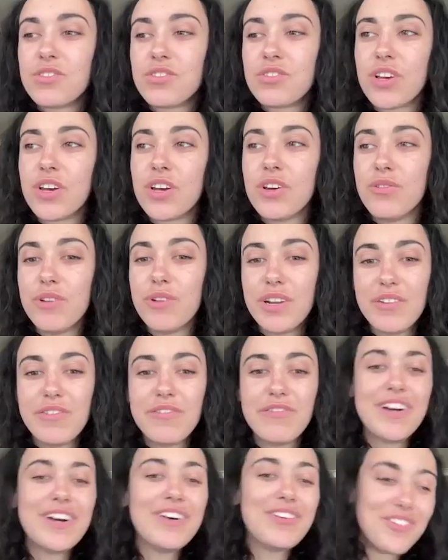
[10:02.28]
So I
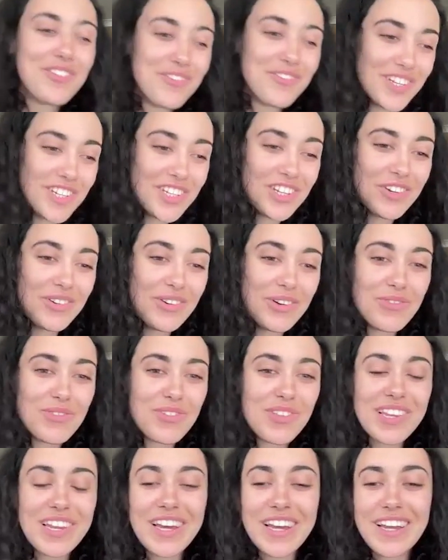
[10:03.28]
found the video, it
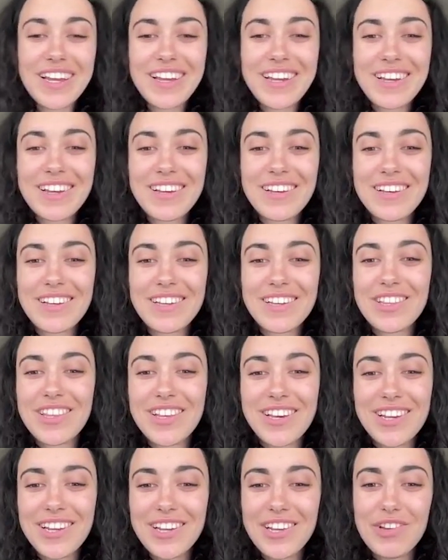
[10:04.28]
was like
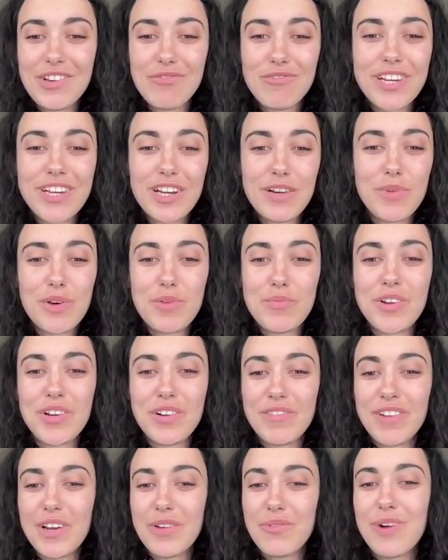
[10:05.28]
that like eureka moment
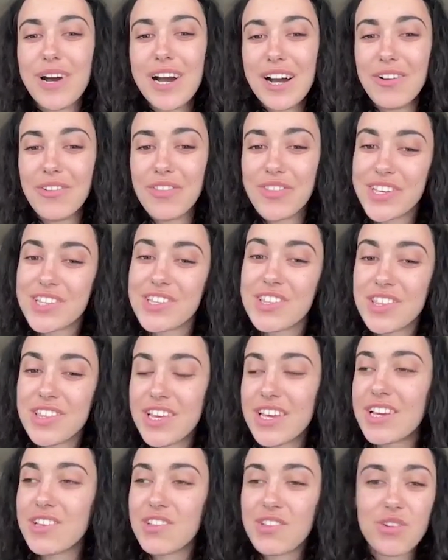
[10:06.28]
of like, wow, this
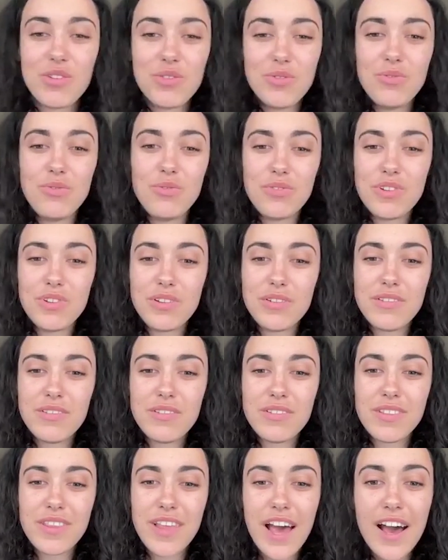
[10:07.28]
thing is called
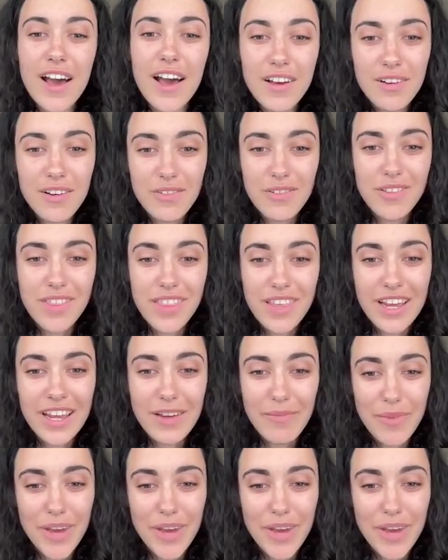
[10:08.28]
that thing in